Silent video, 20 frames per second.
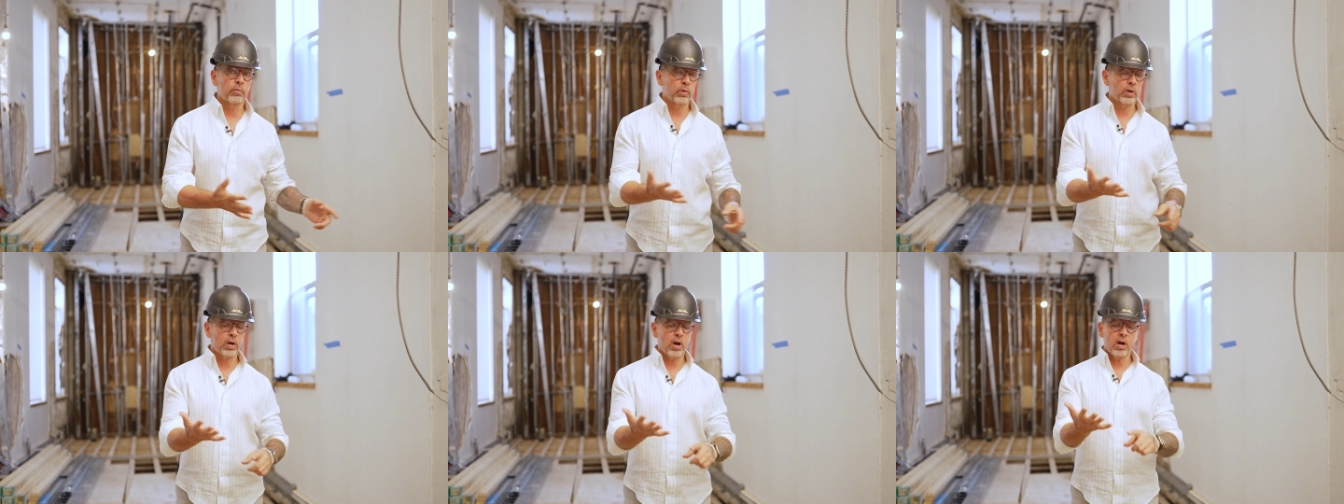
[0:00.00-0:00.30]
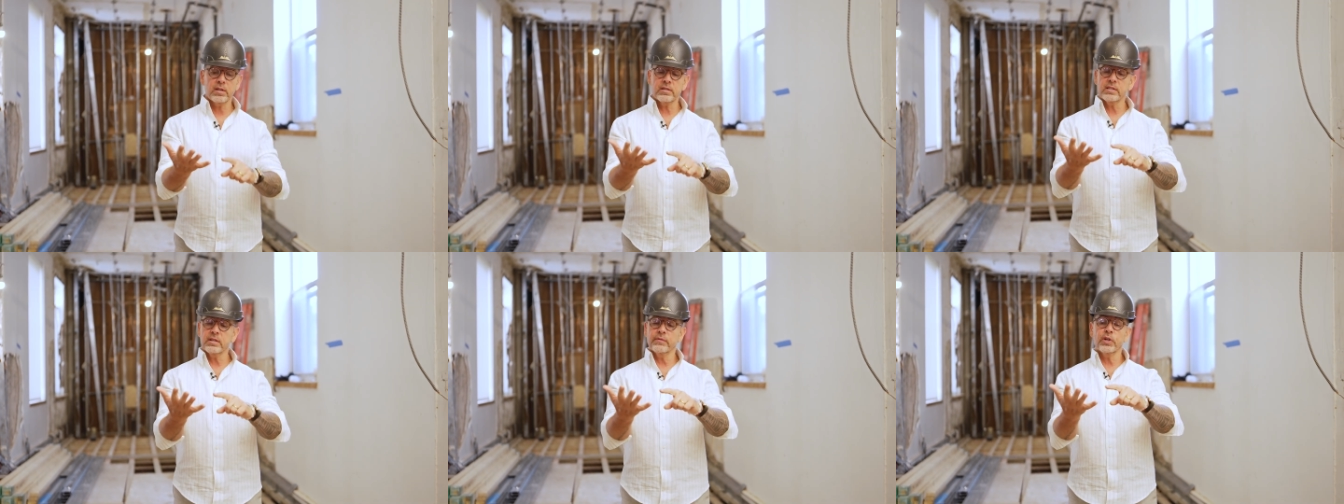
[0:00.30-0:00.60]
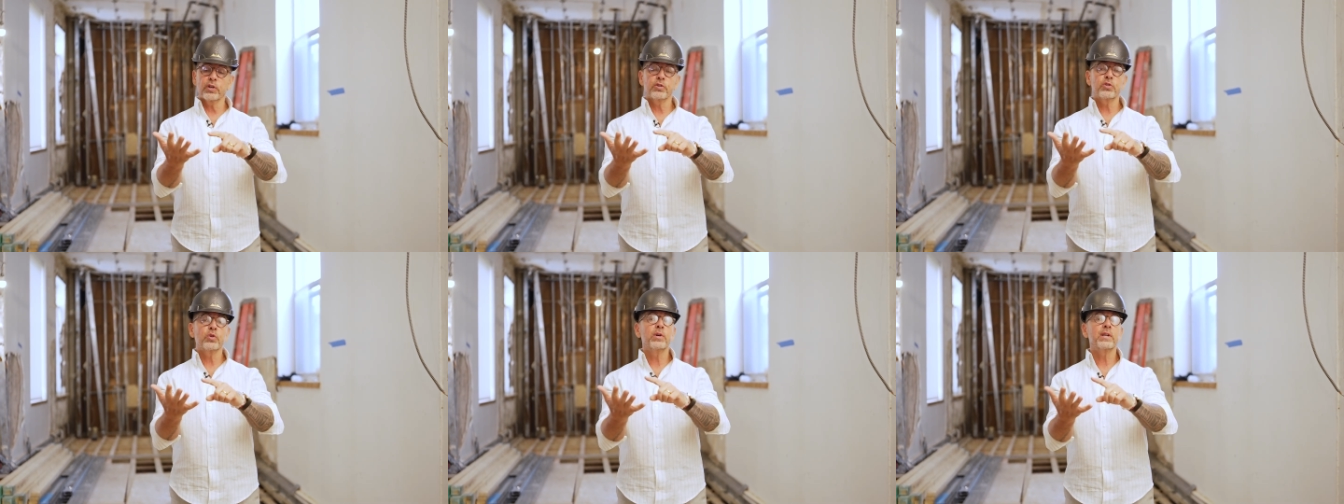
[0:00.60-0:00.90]
Regardless if
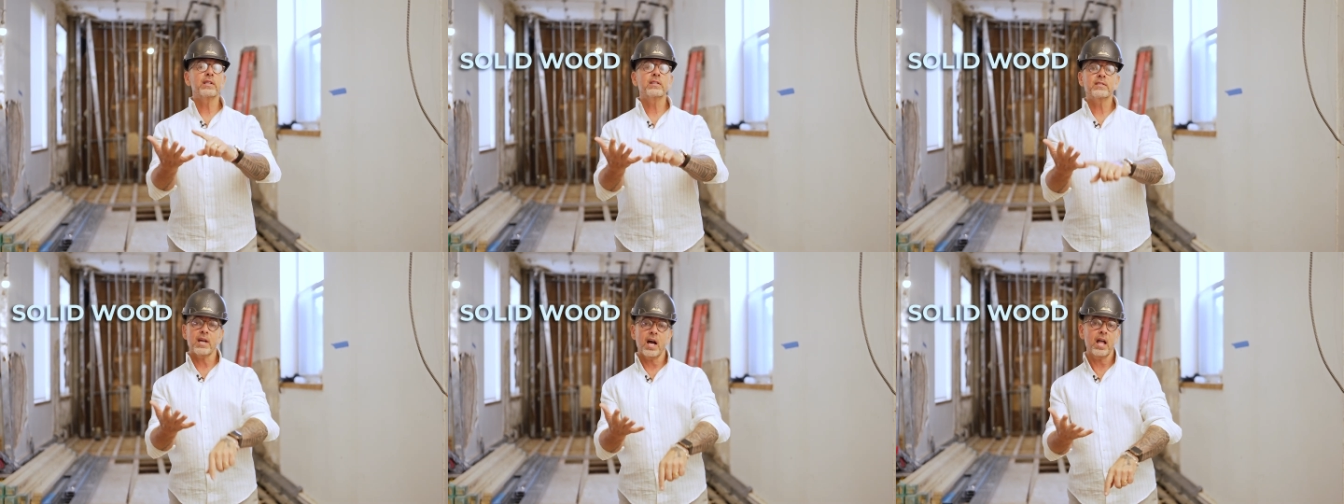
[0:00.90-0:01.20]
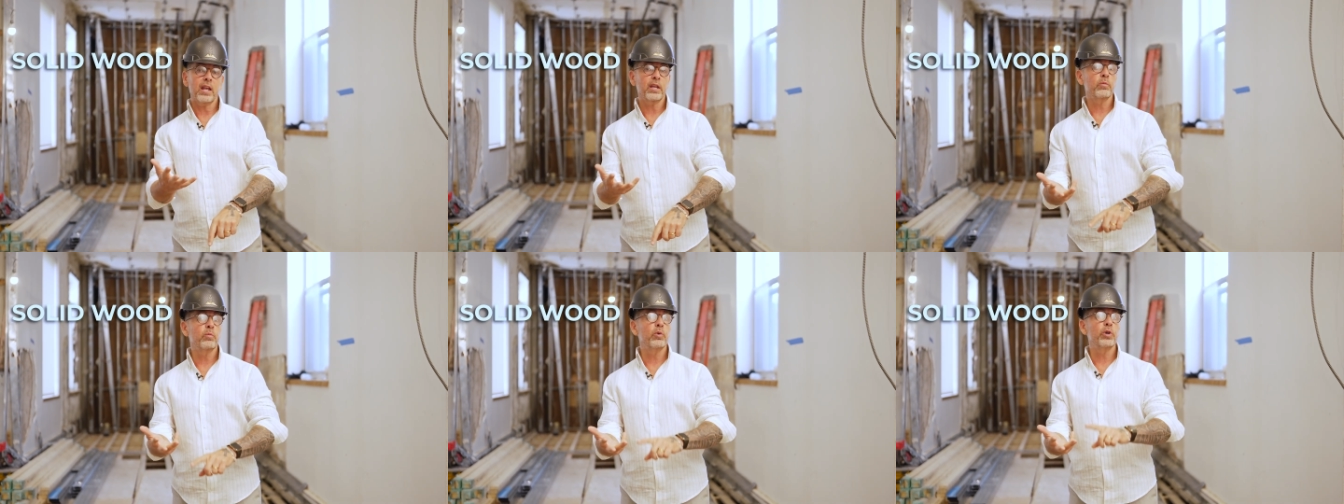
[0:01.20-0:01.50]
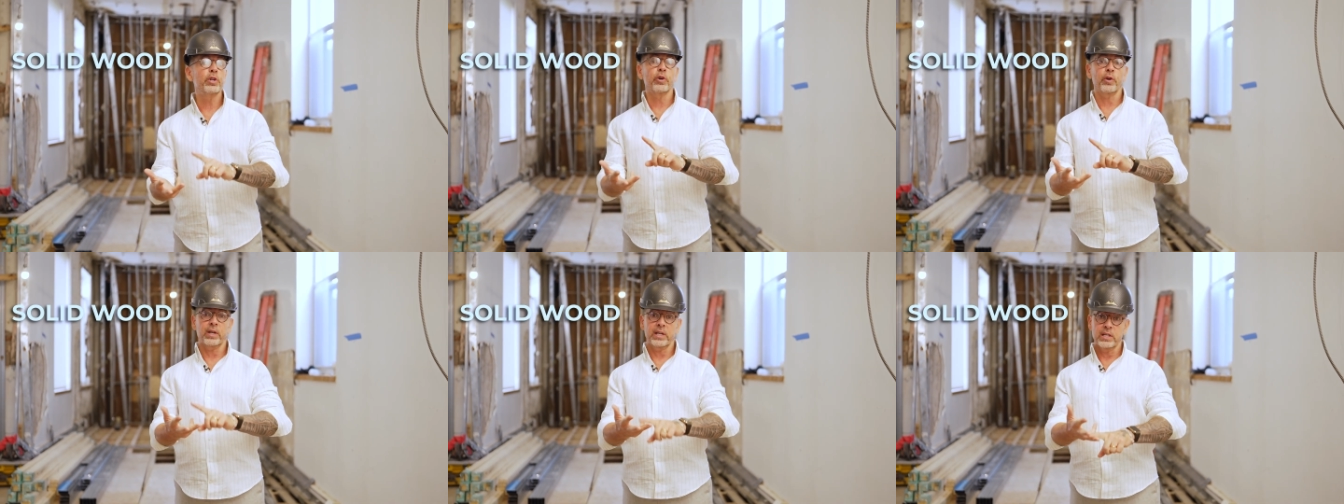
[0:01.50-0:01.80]
you're doing solid
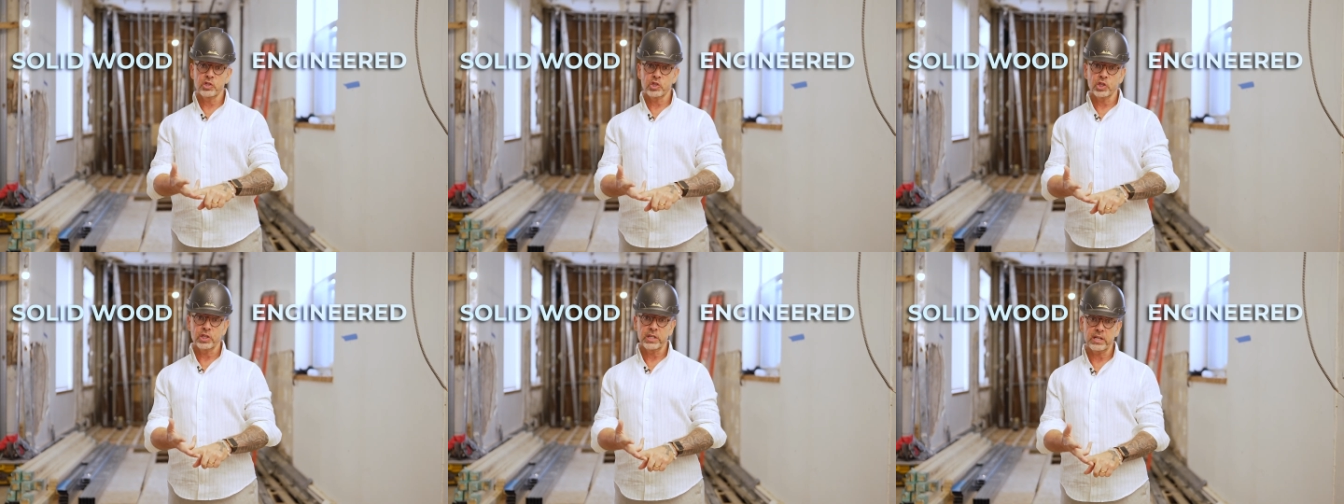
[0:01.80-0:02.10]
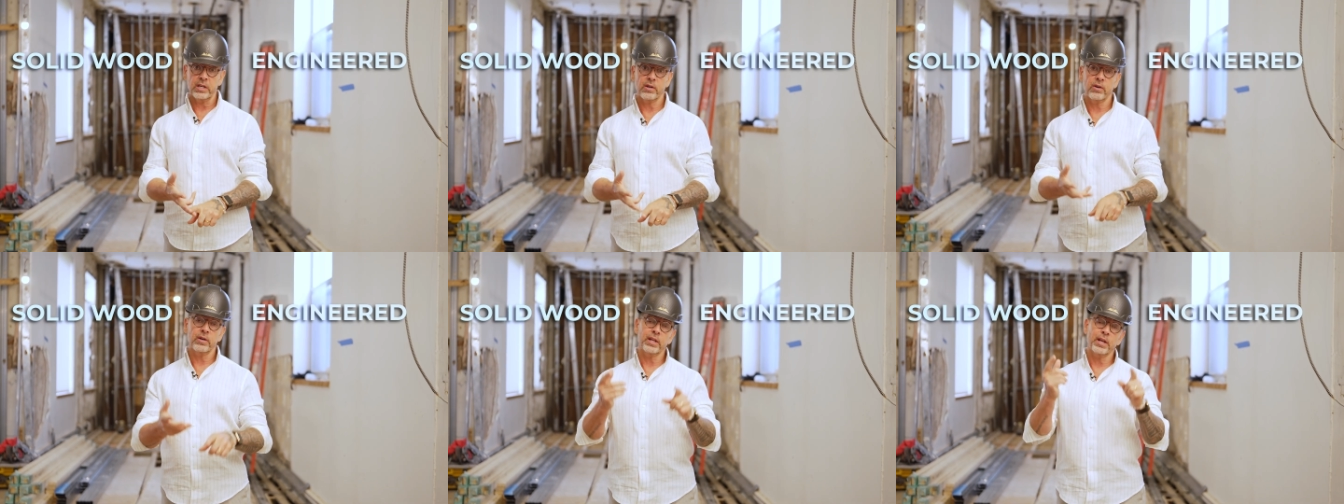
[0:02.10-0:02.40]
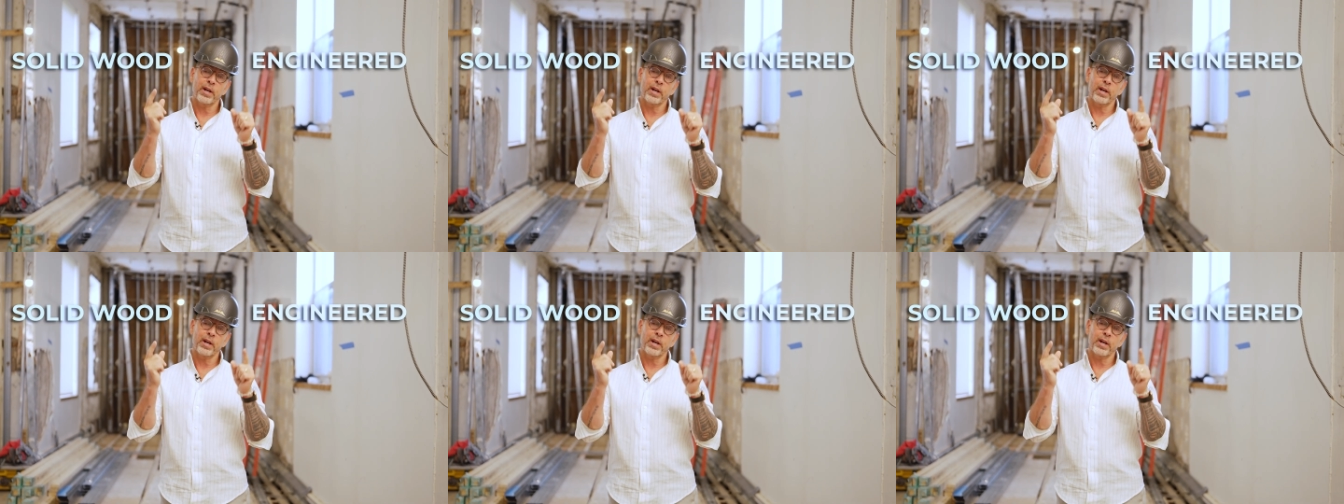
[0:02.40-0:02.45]
wood or engineered,